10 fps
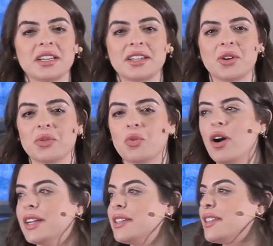you know,
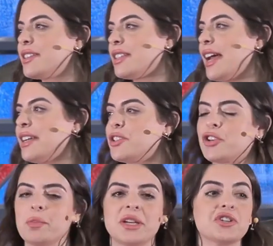walk into this land and
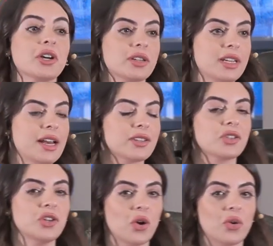start pitching our tents.
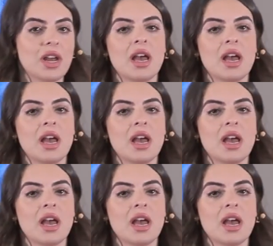No.